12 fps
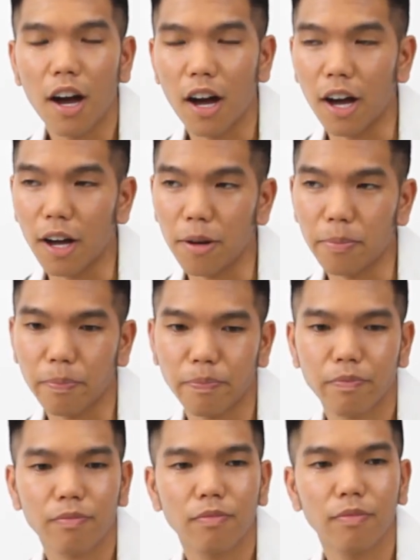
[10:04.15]
Um,
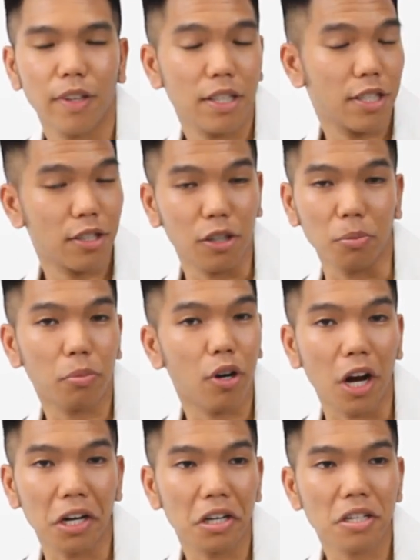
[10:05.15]
it's still
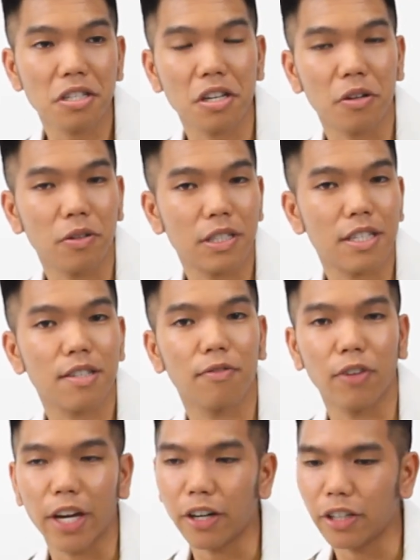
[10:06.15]
Prada, so it's
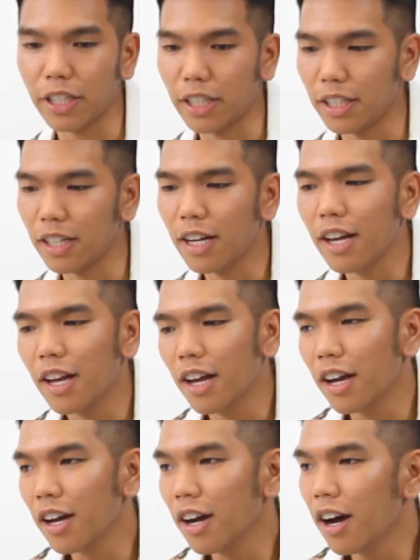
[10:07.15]
very
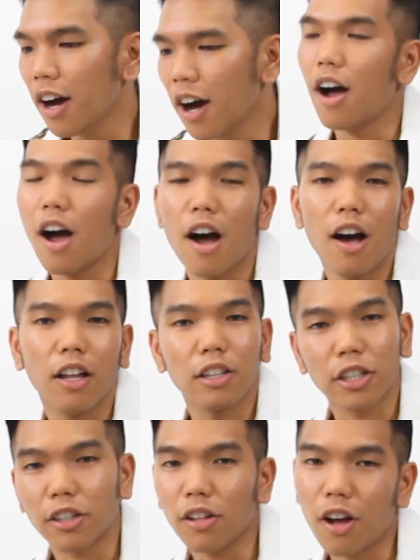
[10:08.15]
a
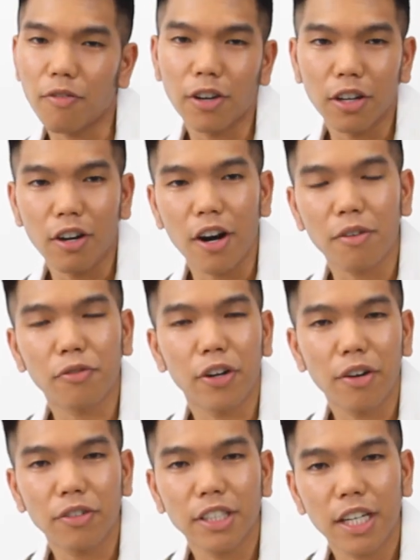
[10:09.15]
little avant-garde for
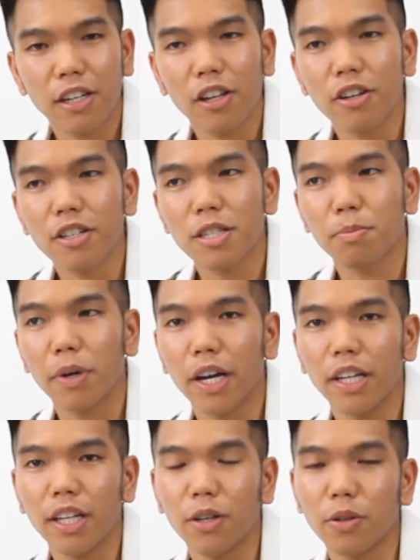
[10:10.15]
everyday clothes,
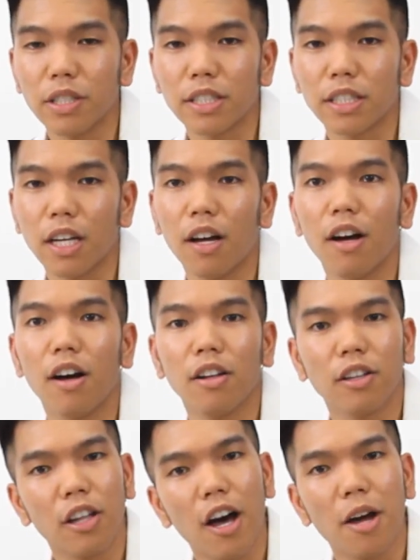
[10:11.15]
but it was a
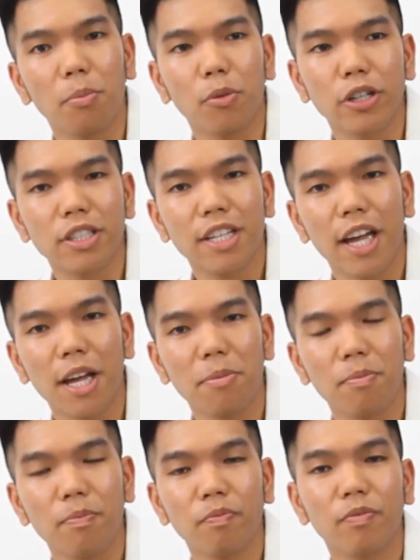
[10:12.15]
lot more
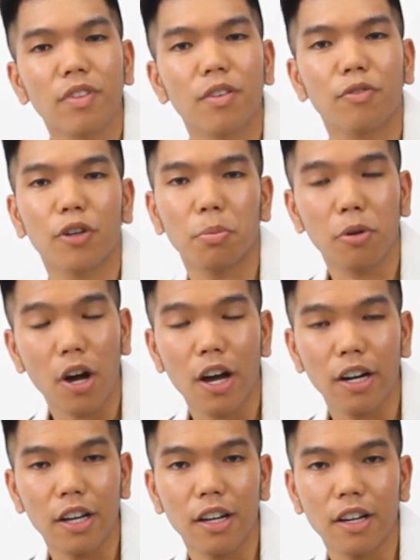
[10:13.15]
tame for
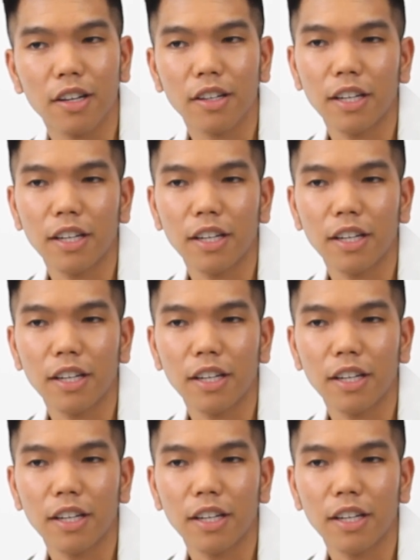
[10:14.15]
Prada